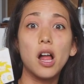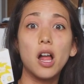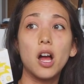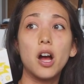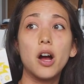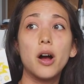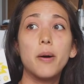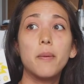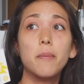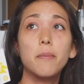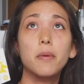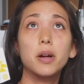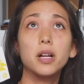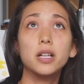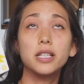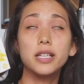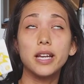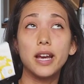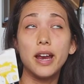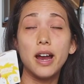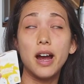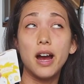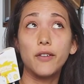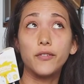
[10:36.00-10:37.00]
a
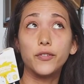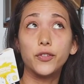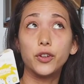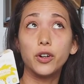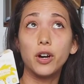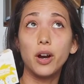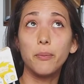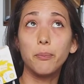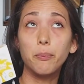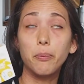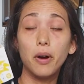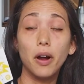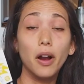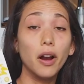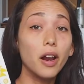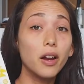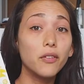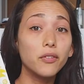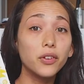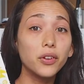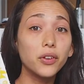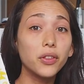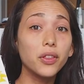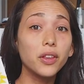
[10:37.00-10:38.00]
day after I bought
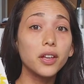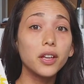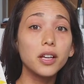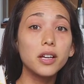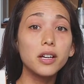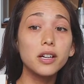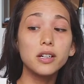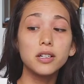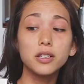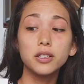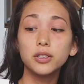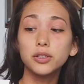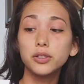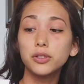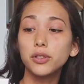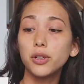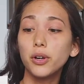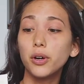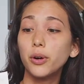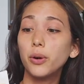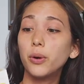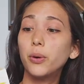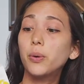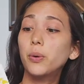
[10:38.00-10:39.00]
everything,
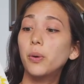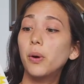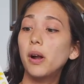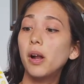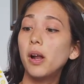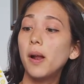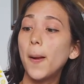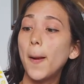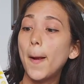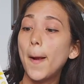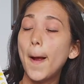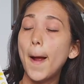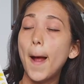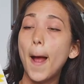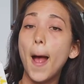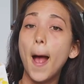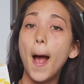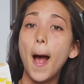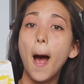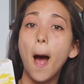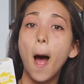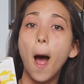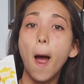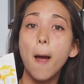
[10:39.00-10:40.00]
so
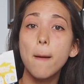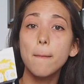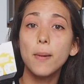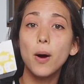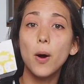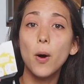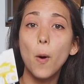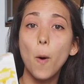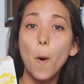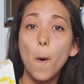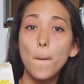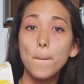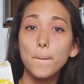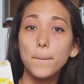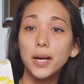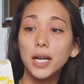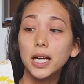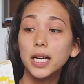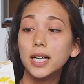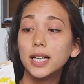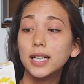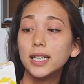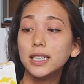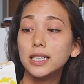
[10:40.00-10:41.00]
I'm
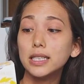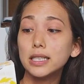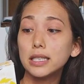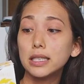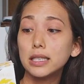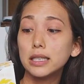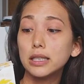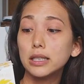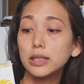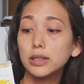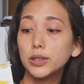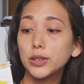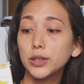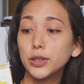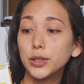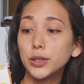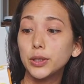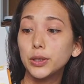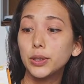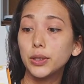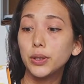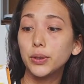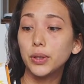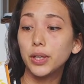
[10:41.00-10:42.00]
hoping it's still
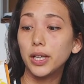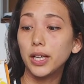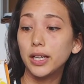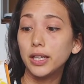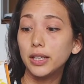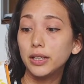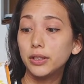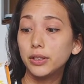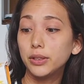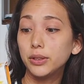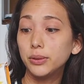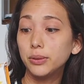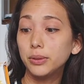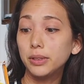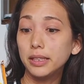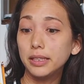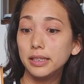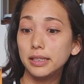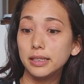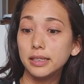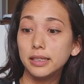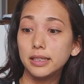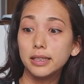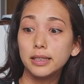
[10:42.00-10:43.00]
okay to
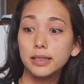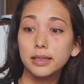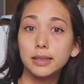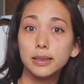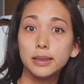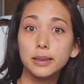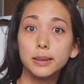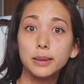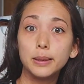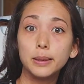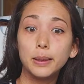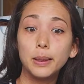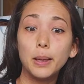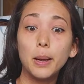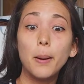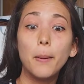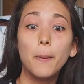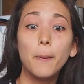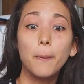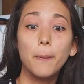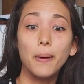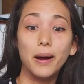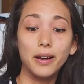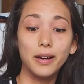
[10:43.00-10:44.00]
eat.
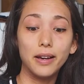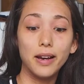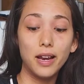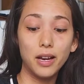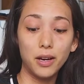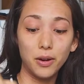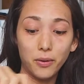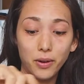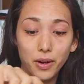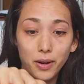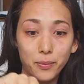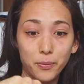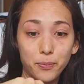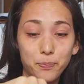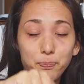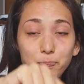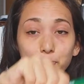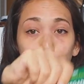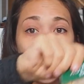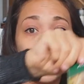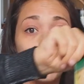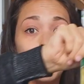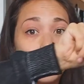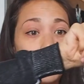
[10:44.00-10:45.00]
But anyway,
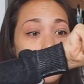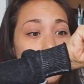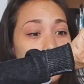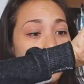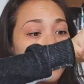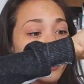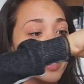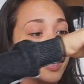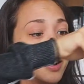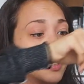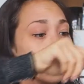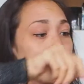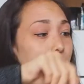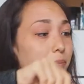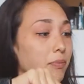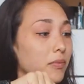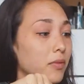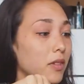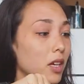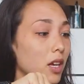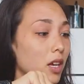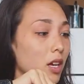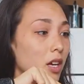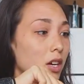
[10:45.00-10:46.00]
we shall see.
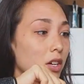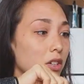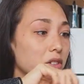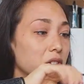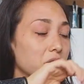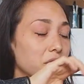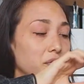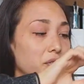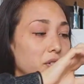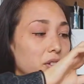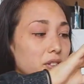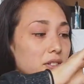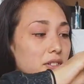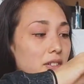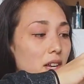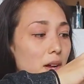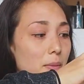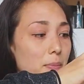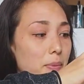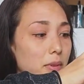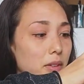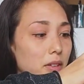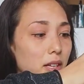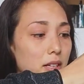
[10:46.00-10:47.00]
So first
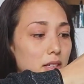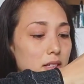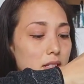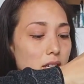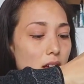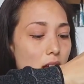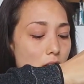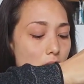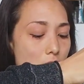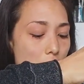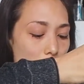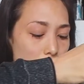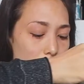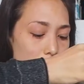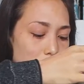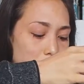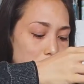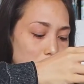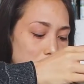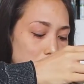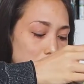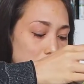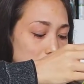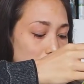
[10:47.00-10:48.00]
up, let's have
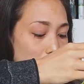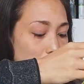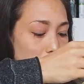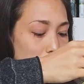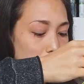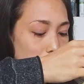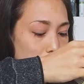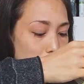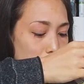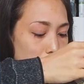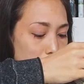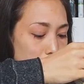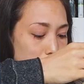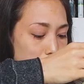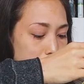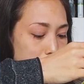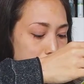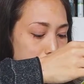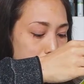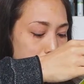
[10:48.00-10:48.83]
the sandwich.